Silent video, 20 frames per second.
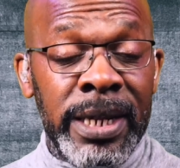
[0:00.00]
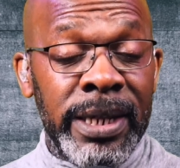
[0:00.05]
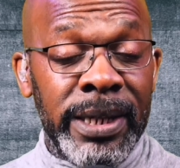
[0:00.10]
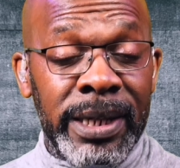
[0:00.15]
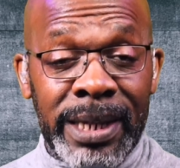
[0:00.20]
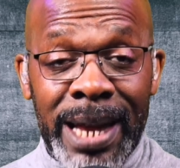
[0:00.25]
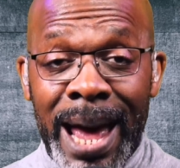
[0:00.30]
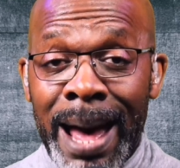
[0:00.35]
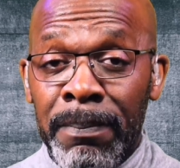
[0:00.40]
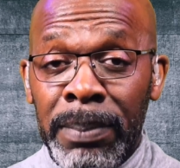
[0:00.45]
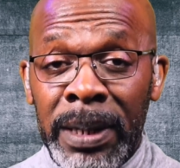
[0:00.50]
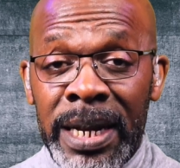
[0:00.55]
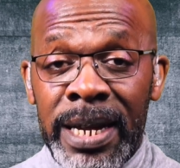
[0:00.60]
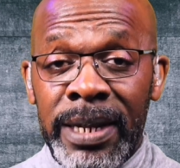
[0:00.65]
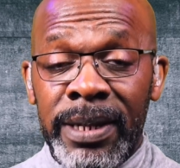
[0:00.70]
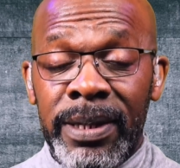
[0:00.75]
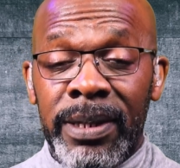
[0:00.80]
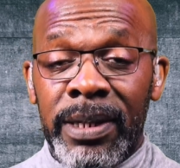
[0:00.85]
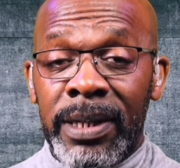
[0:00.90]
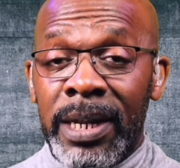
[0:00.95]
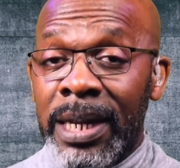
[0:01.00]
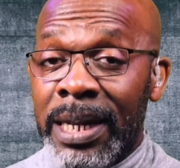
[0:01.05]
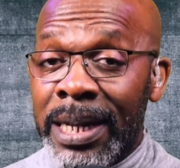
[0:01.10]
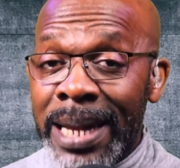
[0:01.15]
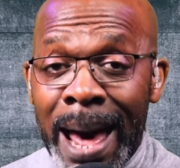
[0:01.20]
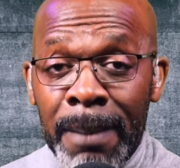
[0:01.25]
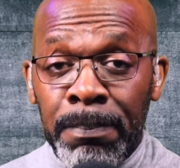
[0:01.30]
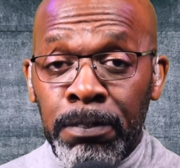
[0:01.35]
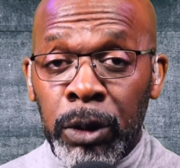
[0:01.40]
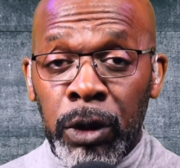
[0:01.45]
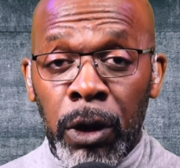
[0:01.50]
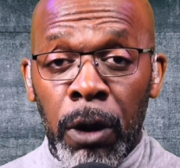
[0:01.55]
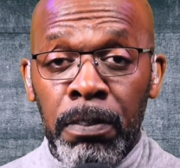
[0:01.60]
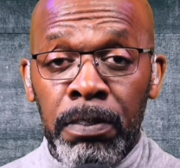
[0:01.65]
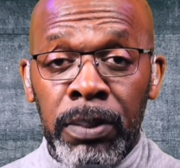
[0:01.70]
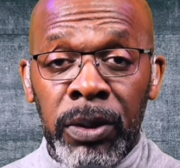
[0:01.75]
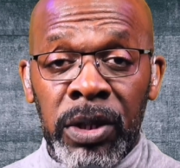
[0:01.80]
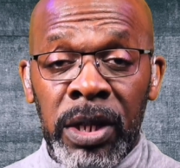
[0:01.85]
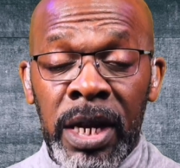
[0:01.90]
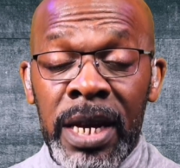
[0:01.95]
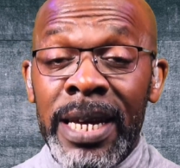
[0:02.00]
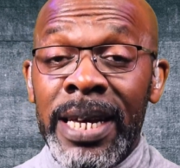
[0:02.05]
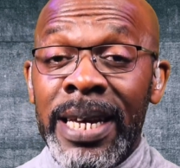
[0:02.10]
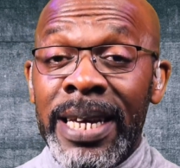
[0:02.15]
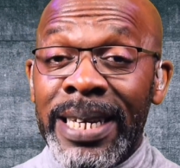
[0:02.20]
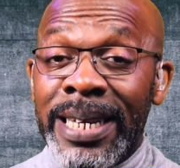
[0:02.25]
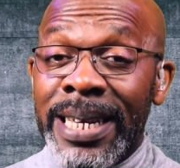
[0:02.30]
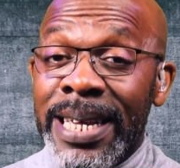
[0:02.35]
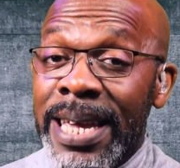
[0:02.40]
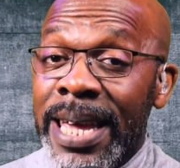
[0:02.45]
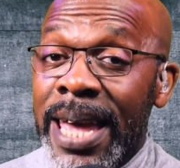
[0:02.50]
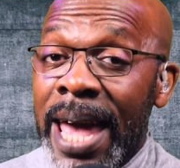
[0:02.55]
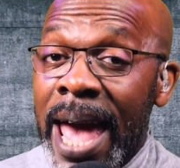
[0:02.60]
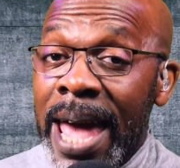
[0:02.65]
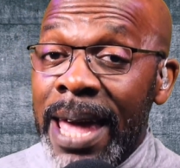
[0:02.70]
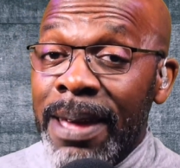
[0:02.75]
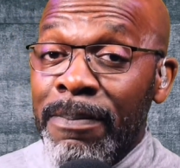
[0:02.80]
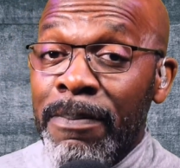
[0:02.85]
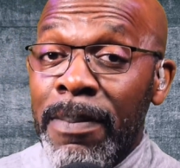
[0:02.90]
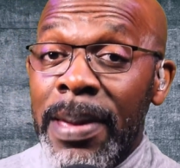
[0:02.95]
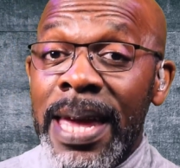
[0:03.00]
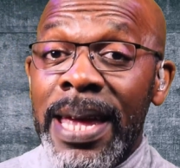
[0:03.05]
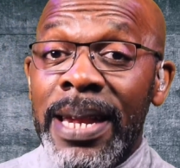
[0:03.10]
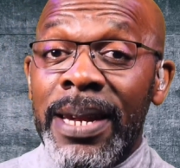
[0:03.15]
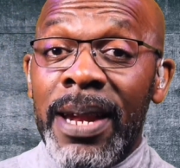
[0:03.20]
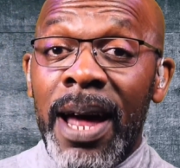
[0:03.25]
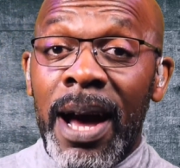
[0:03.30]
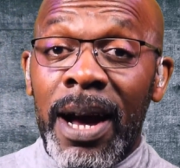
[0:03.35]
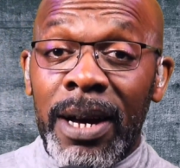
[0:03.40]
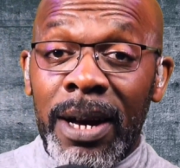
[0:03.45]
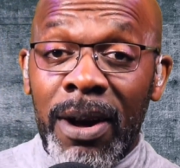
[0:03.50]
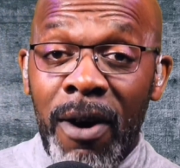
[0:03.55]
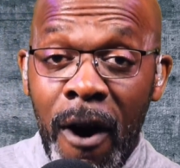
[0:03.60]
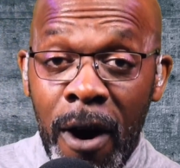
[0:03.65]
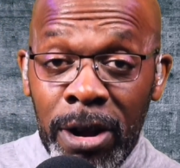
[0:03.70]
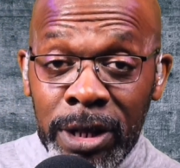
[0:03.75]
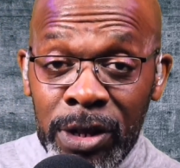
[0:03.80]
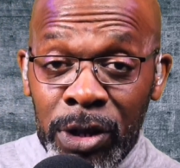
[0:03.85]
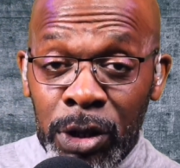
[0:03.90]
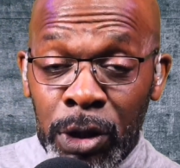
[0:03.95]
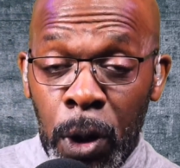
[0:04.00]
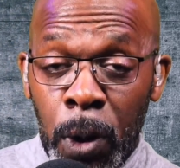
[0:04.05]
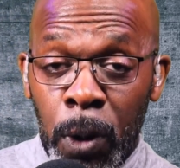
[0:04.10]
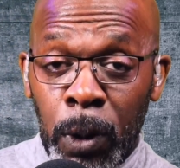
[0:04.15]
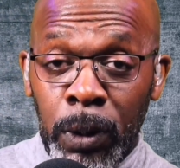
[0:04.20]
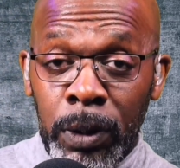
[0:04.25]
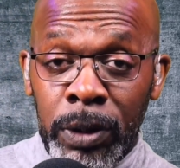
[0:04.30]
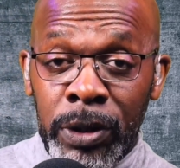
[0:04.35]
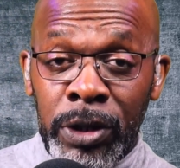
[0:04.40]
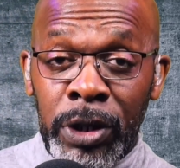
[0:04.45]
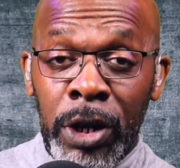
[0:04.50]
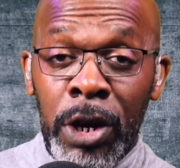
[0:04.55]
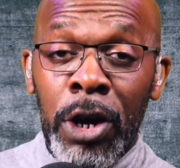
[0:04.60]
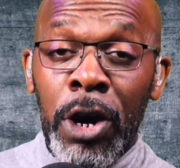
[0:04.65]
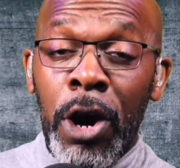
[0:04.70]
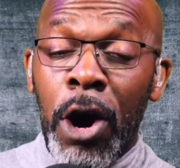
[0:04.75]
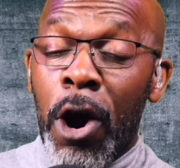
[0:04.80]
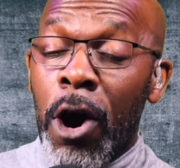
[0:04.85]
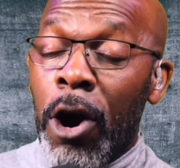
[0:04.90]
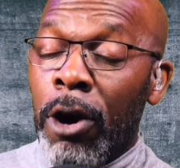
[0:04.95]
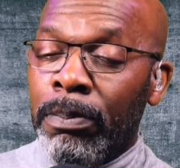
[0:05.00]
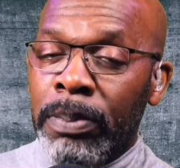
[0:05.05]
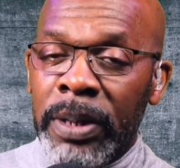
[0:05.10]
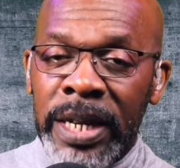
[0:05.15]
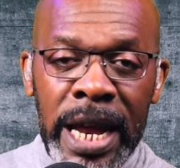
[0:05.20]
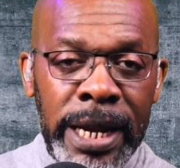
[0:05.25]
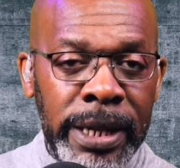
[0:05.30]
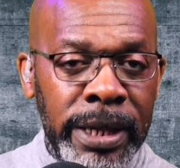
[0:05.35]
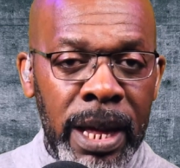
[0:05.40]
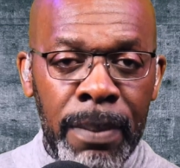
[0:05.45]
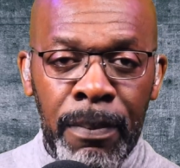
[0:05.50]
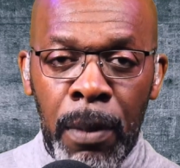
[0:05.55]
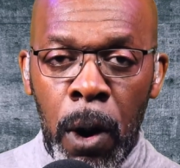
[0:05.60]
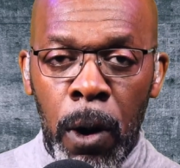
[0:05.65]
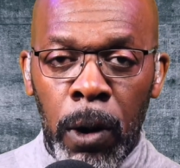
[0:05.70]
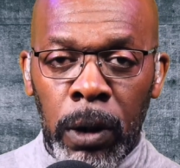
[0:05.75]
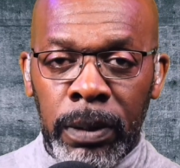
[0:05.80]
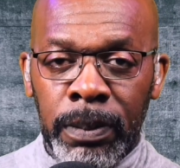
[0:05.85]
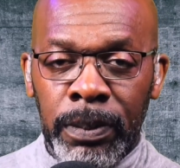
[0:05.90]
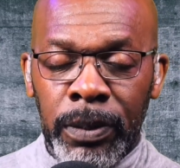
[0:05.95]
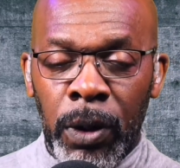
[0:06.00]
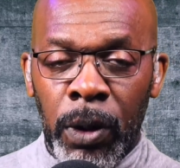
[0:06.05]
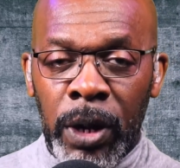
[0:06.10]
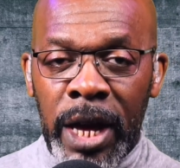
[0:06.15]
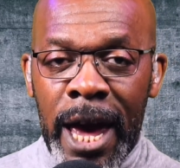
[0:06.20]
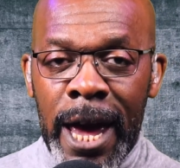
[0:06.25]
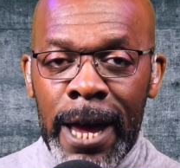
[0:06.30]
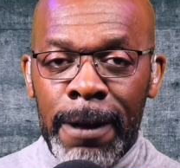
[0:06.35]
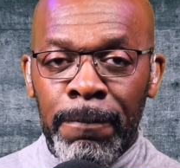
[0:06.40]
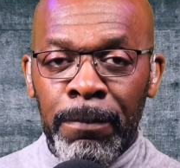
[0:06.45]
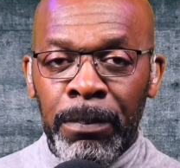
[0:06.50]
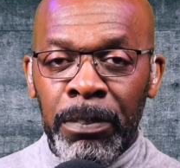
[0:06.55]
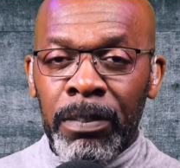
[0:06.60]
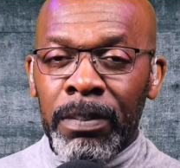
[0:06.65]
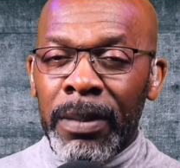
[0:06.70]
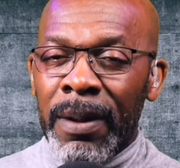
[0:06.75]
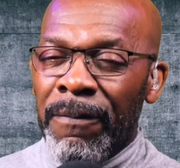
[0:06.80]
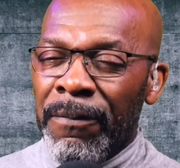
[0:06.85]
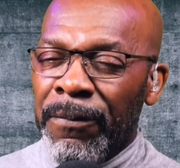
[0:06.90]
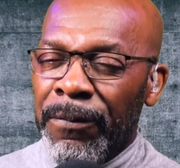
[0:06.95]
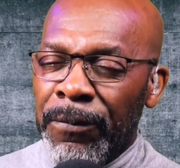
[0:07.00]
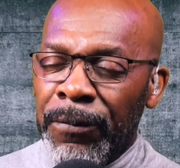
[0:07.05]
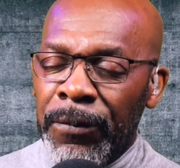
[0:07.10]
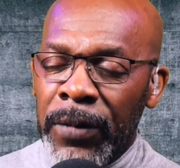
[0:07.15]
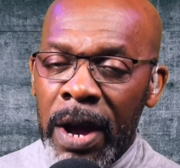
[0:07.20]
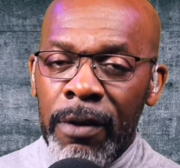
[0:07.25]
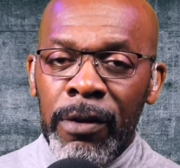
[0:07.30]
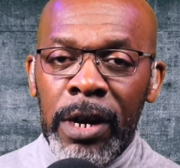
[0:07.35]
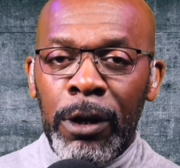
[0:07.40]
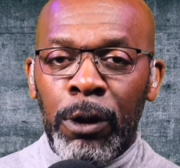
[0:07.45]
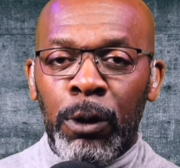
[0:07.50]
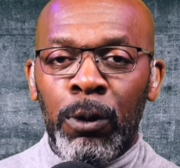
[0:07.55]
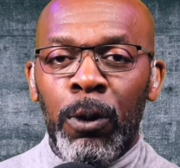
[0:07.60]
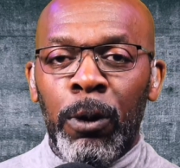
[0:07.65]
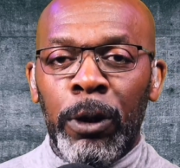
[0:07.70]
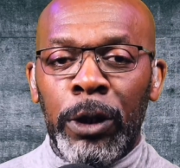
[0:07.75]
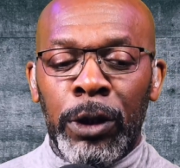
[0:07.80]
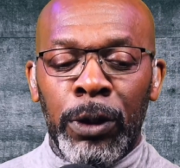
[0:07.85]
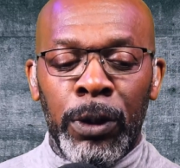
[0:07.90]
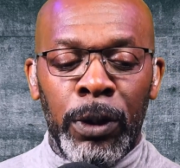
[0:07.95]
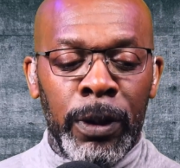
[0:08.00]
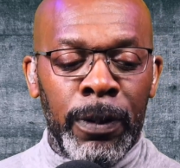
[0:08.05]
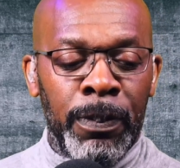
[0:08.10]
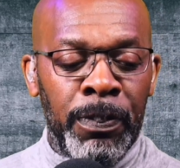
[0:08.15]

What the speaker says: tablets, laptops, gaming consoles. Update them all. Okay, very crucial.